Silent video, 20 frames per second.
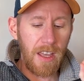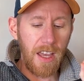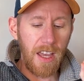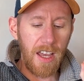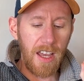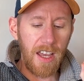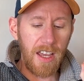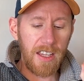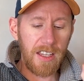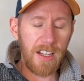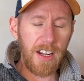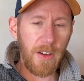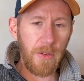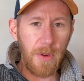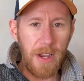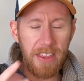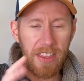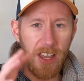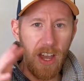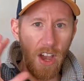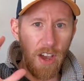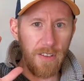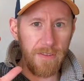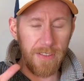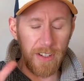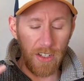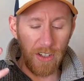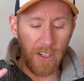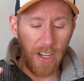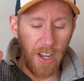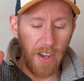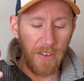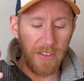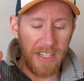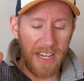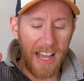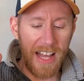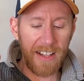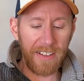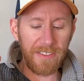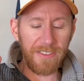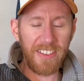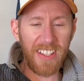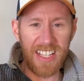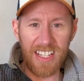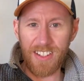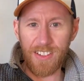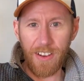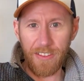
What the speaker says: Where the Overlook Hotel feeds